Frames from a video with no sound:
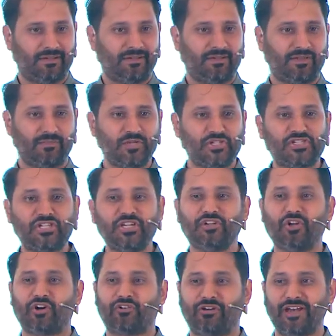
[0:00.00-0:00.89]
the
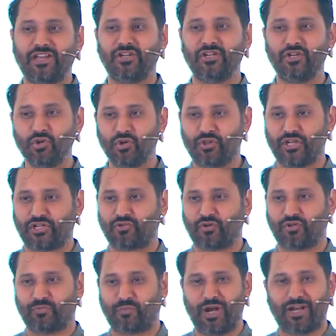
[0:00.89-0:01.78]
machine already knew that she
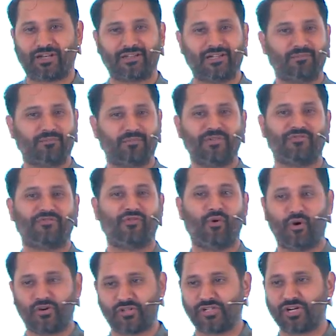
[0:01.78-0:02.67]
was pregnant
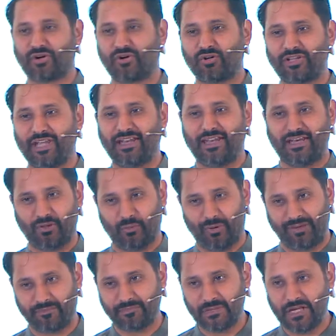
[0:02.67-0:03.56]
before she could tell
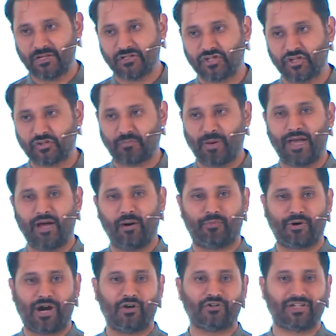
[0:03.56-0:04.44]
anyone, just by her
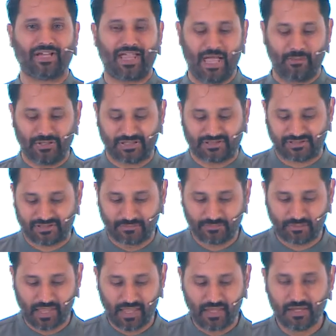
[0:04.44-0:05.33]
browsing habits.
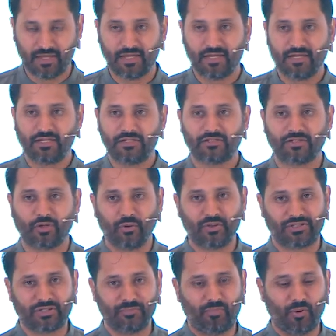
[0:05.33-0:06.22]
So
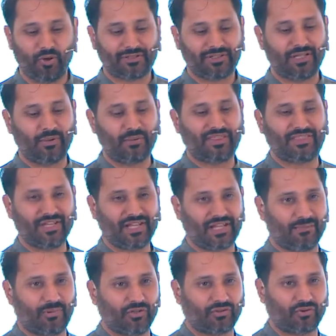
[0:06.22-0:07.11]
it's important that we think
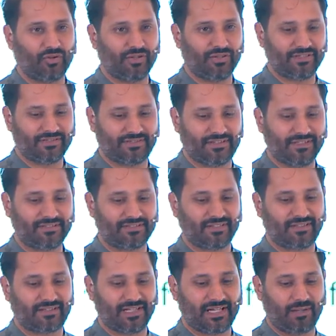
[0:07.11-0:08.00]
about all these things
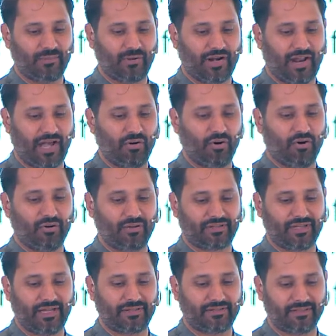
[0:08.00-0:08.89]
and think about how our
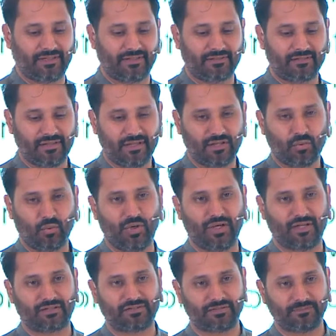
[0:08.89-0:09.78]
data
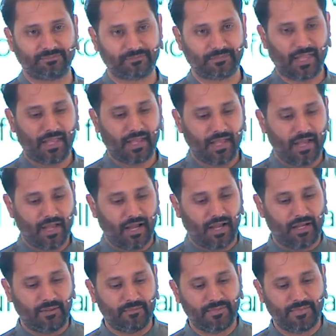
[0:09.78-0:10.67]
works.
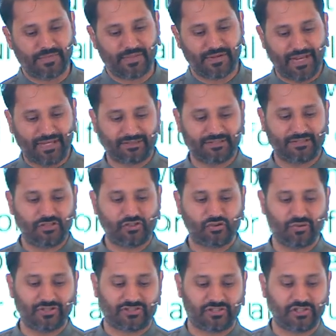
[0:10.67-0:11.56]
The next
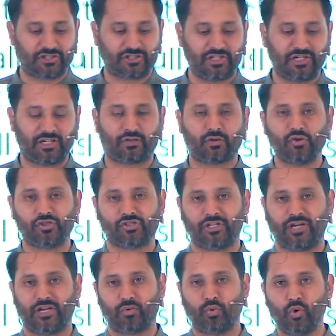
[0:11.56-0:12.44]
issue is digital
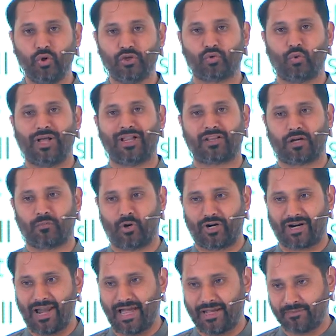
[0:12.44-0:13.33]
inclusion and who is welcome
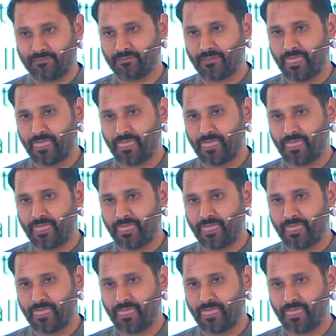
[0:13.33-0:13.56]
online.